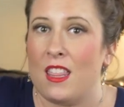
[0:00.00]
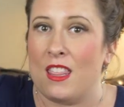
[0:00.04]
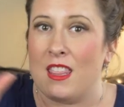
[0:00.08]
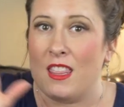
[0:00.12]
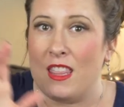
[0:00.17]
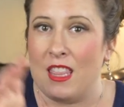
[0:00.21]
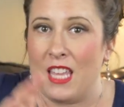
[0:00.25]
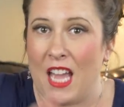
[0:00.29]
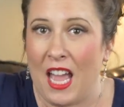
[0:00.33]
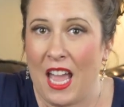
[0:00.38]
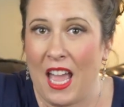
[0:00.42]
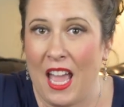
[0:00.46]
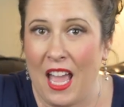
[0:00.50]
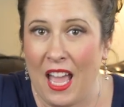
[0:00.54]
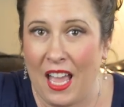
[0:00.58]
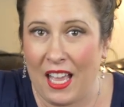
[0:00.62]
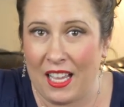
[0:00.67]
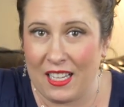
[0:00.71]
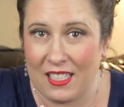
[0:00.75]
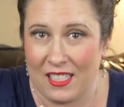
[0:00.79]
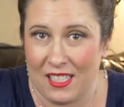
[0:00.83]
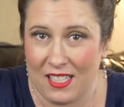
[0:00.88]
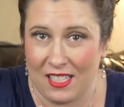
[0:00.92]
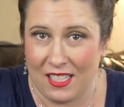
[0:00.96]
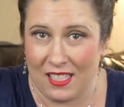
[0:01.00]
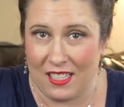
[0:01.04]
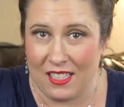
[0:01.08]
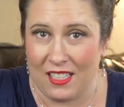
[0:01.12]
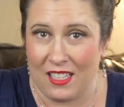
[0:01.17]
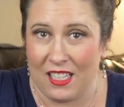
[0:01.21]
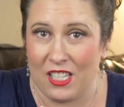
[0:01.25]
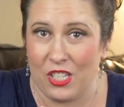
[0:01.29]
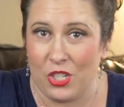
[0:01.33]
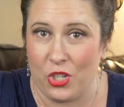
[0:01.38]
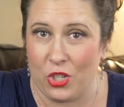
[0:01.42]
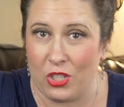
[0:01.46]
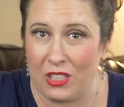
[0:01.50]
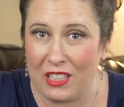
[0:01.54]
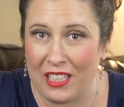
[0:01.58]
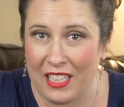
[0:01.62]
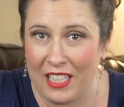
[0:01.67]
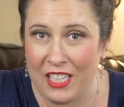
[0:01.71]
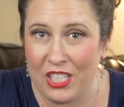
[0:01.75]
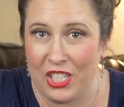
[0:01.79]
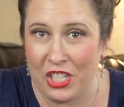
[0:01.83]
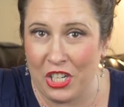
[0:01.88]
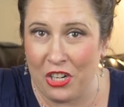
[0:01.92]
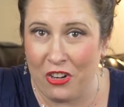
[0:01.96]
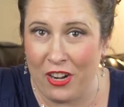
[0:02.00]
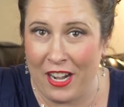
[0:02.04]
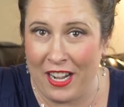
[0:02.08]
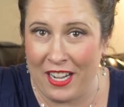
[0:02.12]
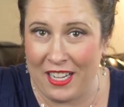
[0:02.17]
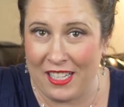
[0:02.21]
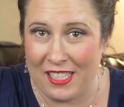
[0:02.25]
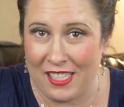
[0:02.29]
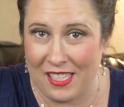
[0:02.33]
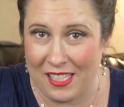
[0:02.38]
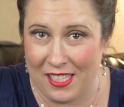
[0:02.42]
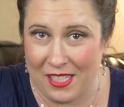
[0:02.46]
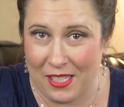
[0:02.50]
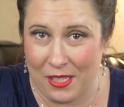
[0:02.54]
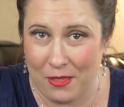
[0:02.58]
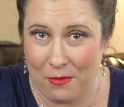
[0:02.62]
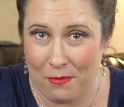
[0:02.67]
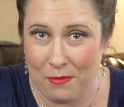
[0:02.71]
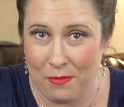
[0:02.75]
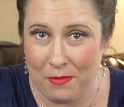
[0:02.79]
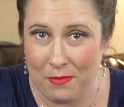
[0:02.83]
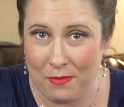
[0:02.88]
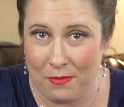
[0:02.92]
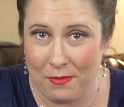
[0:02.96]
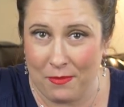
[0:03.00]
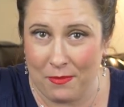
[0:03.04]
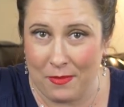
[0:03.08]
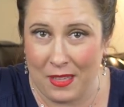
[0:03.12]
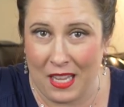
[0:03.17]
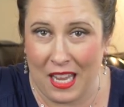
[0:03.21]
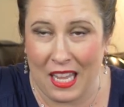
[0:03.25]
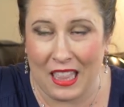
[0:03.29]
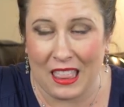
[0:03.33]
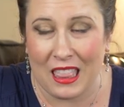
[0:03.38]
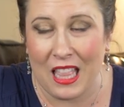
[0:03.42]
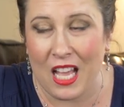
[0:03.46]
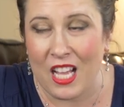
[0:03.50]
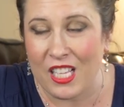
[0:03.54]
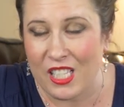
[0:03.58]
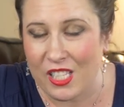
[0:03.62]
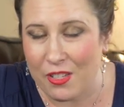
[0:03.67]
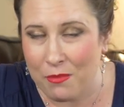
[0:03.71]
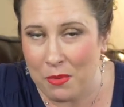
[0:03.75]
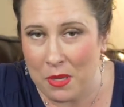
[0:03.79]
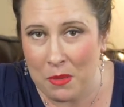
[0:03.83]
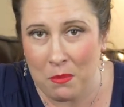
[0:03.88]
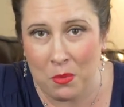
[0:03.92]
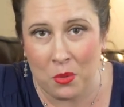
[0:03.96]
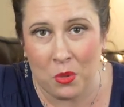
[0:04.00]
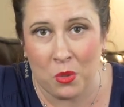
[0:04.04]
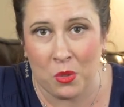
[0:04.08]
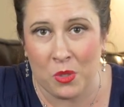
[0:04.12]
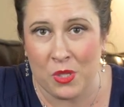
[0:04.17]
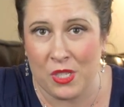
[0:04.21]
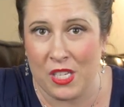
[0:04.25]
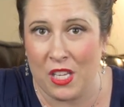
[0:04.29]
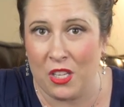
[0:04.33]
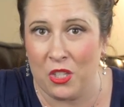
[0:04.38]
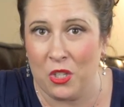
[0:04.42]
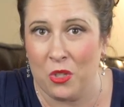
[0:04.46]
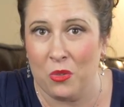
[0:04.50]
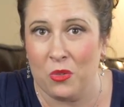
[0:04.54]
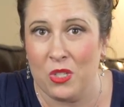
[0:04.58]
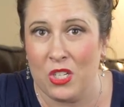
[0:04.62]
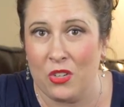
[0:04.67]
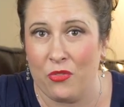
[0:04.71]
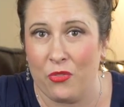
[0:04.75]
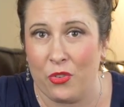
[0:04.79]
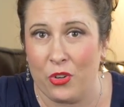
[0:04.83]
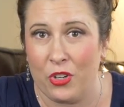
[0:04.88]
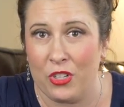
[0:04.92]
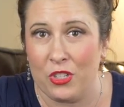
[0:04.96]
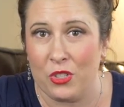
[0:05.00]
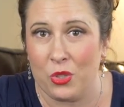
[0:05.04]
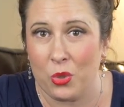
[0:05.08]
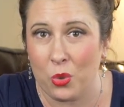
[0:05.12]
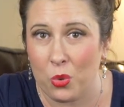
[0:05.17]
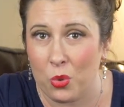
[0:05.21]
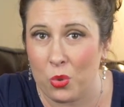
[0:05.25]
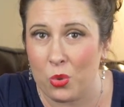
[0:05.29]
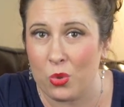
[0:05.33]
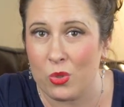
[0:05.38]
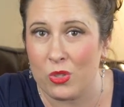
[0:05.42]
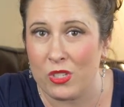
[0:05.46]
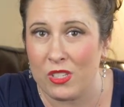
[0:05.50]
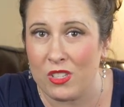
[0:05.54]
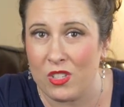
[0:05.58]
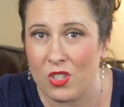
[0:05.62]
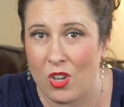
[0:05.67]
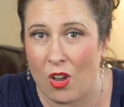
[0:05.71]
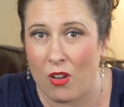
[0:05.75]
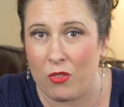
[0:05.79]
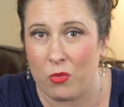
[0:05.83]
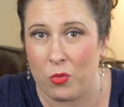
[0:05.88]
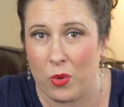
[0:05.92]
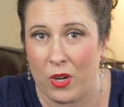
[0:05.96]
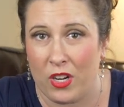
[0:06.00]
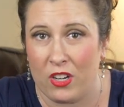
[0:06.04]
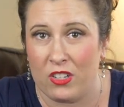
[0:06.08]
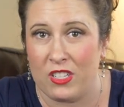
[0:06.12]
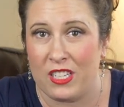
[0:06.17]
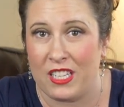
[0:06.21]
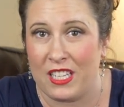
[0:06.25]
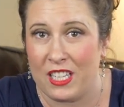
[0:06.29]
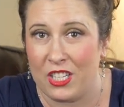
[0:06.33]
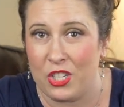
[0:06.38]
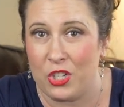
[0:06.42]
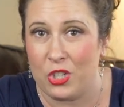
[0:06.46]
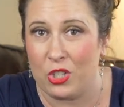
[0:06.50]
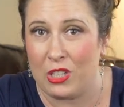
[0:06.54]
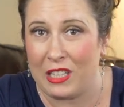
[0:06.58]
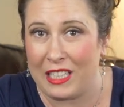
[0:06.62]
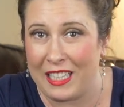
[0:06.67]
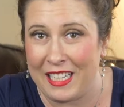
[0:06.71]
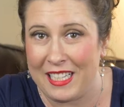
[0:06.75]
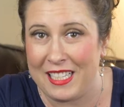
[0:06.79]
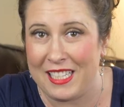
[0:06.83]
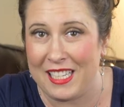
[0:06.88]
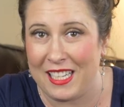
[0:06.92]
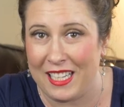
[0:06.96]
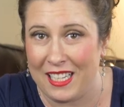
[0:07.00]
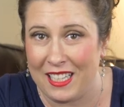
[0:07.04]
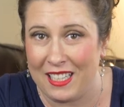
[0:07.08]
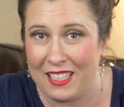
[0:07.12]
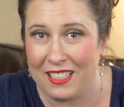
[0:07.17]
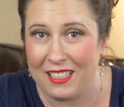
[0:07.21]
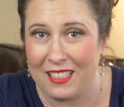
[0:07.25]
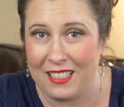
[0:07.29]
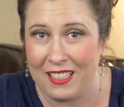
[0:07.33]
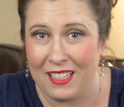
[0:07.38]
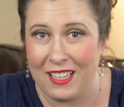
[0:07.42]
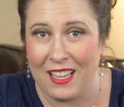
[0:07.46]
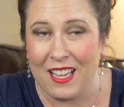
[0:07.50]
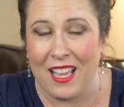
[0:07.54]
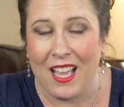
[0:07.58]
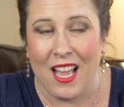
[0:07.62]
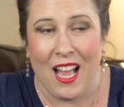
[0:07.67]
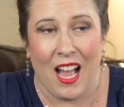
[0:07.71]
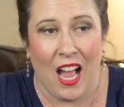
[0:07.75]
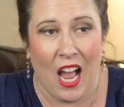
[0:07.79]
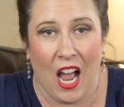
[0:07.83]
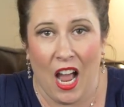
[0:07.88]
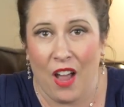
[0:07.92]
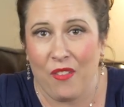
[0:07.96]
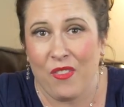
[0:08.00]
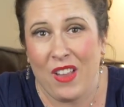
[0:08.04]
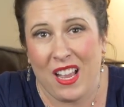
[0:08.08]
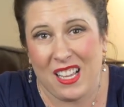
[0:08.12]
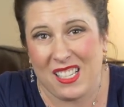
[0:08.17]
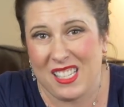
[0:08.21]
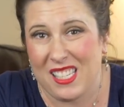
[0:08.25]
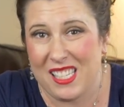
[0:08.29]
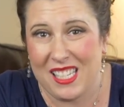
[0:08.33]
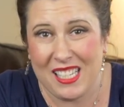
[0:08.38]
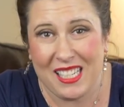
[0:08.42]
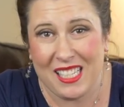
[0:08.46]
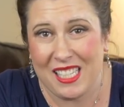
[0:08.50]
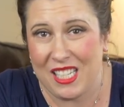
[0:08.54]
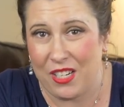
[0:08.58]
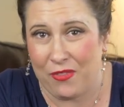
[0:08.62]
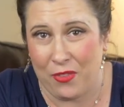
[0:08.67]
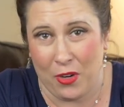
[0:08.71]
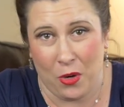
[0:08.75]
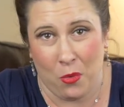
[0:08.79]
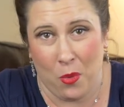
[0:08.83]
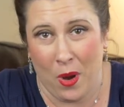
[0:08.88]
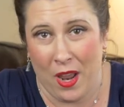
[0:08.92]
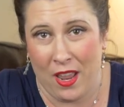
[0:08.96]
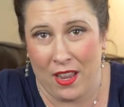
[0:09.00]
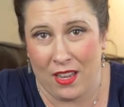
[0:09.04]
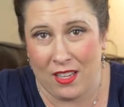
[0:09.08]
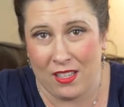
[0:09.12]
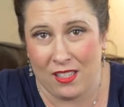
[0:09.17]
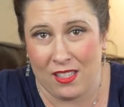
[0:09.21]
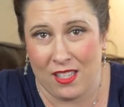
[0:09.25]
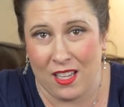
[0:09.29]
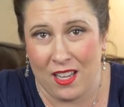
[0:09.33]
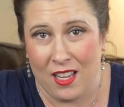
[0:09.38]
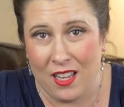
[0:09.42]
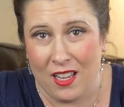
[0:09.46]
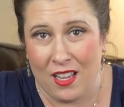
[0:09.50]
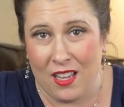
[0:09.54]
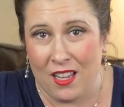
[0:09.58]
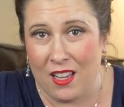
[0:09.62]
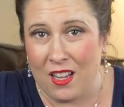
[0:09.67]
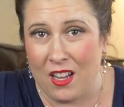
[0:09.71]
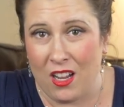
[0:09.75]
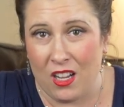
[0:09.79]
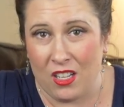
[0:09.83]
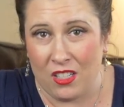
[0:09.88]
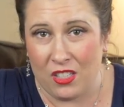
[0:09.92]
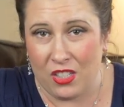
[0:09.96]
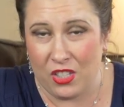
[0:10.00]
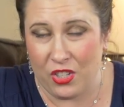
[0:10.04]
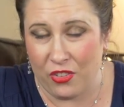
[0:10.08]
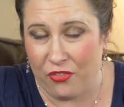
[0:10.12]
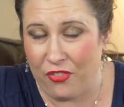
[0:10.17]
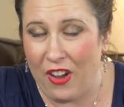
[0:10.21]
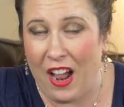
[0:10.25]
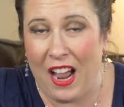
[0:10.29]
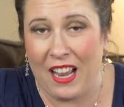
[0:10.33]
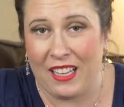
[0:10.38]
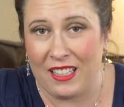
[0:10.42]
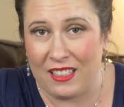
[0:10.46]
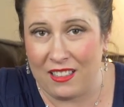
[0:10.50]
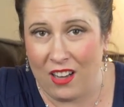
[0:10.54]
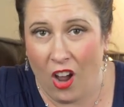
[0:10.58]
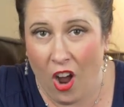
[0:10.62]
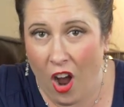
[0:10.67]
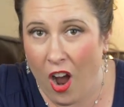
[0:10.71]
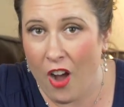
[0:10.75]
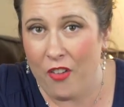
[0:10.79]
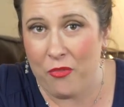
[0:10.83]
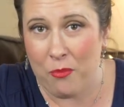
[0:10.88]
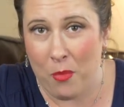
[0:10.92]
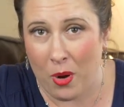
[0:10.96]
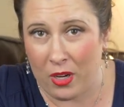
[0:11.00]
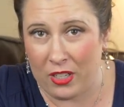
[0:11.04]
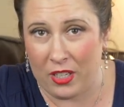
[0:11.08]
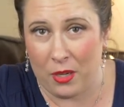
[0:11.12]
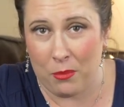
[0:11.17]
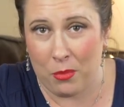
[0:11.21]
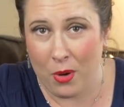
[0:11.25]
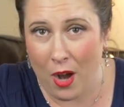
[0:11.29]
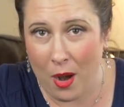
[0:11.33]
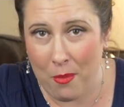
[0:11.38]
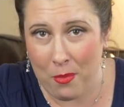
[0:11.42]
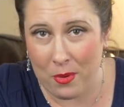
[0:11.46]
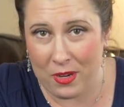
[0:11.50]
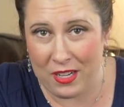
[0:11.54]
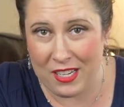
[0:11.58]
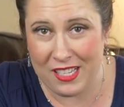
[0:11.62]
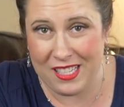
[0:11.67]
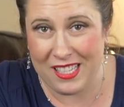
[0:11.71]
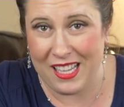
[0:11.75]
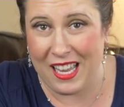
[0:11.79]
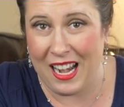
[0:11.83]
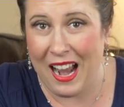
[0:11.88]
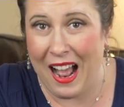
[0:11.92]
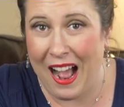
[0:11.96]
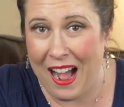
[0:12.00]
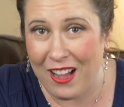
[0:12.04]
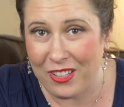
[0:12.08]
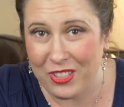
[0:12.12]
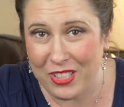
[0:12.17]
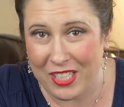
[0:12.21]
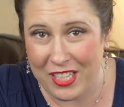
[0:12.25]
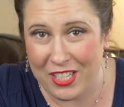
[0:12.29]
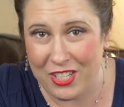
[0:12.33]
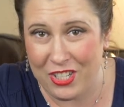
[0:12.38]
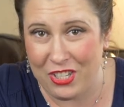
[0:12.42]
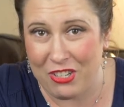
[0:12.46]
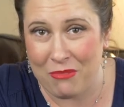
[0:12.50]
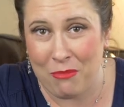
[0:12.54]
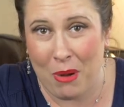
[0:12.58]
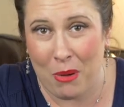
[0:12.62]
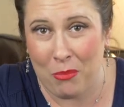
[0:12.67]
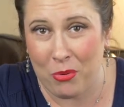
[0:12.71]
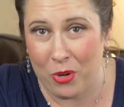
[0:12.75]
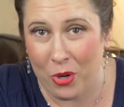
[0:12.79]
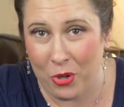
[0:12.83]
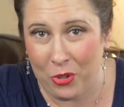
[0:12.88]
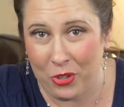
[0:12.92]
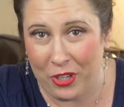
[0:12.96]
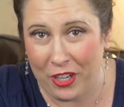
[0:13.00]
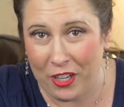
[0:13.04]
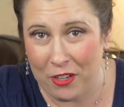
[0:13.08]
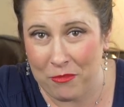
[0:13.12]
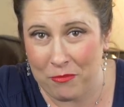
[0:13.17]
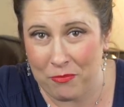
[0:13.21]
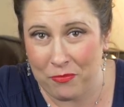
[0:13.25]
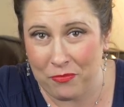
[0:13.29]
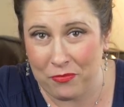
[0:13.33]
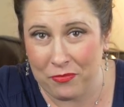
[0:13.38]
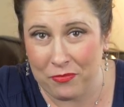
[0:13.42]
That is your lead generating system. And lots of people will sell you different tools and software to get your leads in. I've got six different ways to find off market properties that I'll teach you in my program.